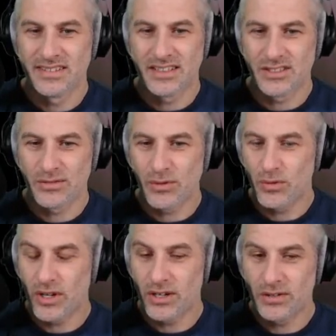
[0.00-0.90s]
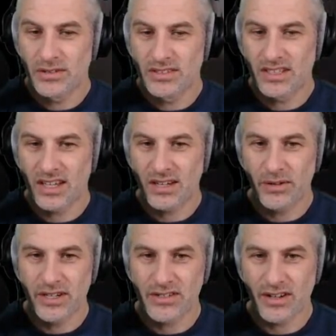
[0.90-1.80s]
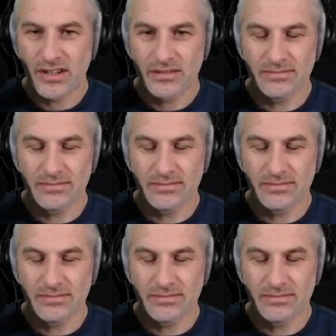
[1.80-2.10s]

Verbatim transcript: As you all know, it's a gateway drug.